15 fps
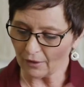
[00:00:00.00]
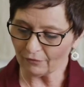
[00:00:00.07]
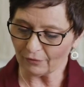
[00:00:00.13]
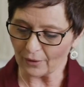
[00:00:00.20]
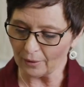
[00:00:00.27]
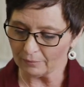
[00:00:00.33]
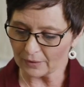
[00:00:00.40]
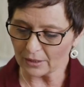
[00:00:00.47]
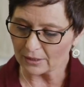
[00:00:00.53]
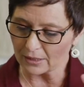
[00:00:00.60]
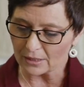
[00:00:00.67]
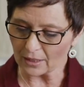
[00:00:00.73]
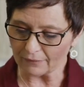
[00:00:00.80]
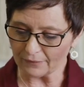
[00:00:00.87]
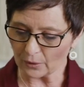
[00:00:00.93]
from the
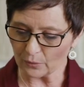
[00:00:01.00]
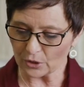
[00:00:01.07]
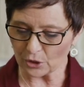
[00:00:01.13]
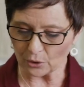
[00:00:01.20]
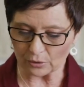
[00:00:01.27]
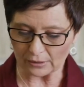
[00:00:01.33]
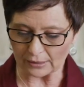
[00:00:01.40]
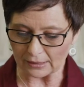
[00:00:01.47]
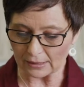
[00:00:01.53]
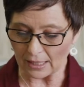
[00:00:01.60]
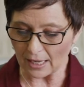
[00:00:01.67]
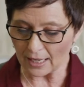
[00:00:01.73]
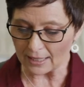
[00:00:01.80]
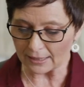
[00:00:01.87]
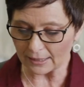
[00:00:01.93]
stuff that was useless, the
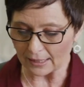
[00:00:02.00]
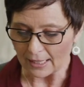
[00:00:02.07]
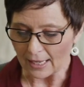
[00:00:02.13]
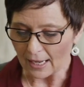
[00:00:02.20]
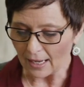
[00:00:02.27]
husk.